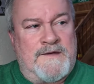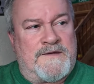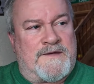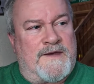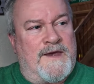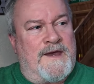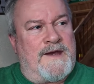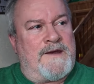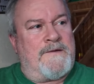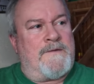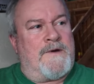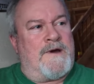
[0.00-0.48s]

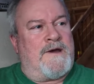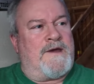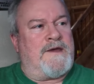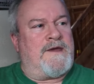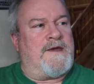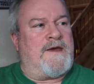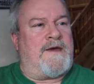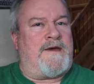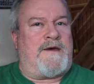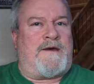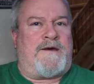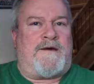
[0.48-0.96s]
So
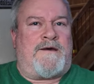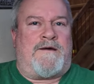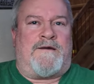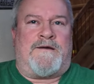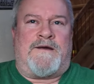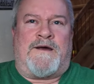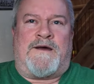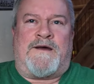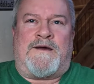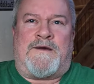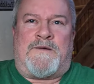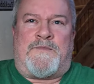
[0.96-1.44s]
anyway, yeah,
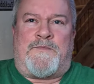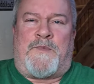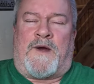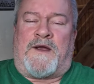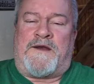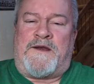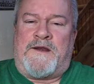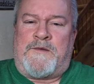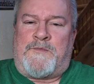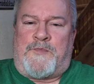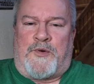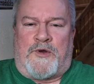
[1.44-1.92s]

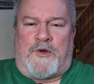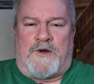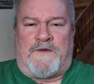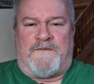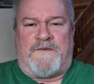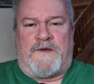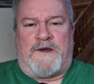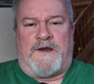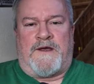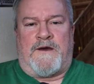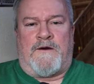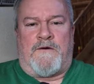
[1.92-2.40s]
I, I did put
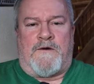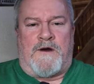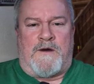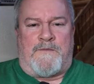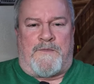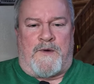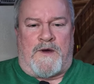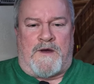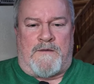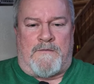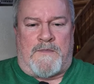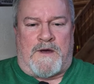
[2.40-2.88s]
a video
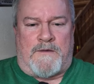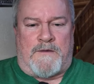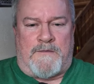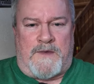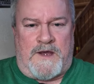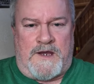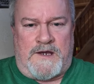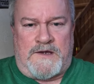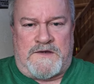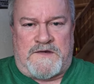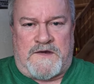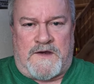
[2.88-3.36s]
up on my
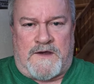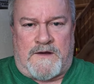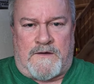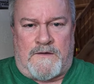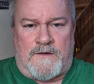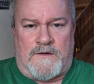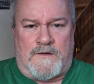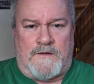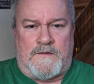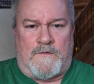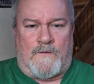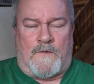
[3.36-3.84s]
main
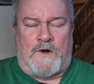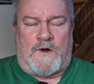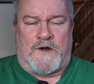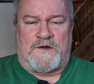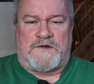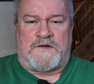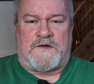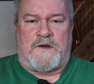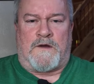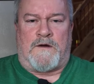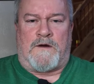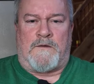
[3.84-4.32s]
channel,
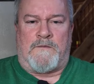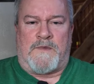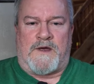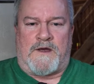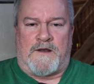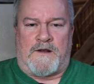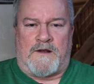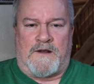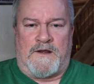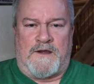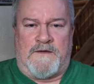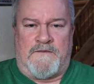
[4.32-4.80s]
Ouachita
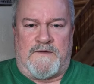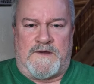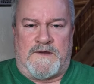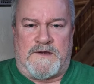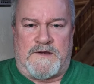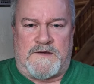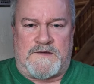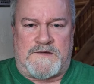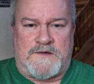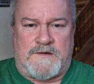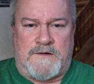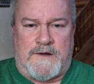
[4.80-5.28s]
Mountain
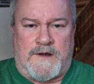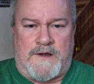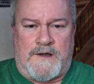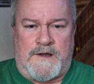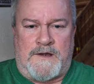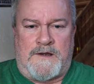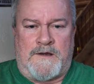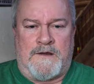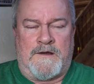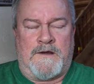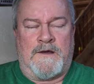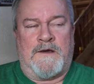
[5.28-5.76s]
Living,
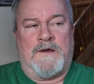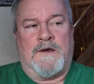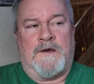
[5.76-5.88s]
yesterday.